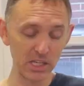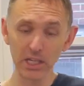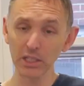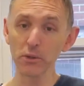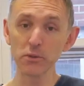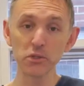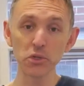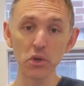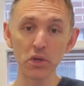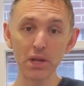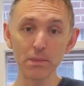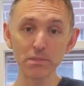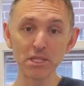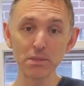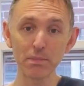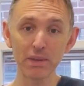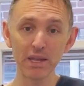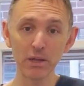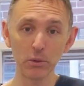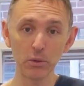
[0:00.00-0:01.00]
yellow
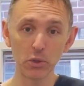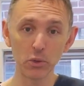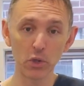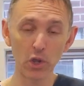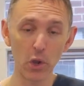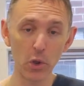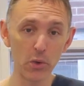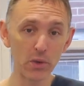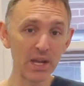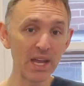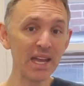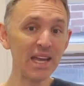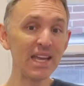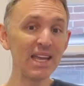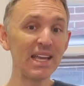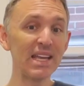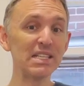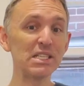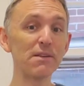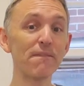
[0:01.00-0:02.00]
turnip's PLU code
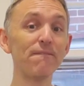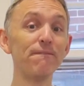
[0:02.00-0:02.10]
is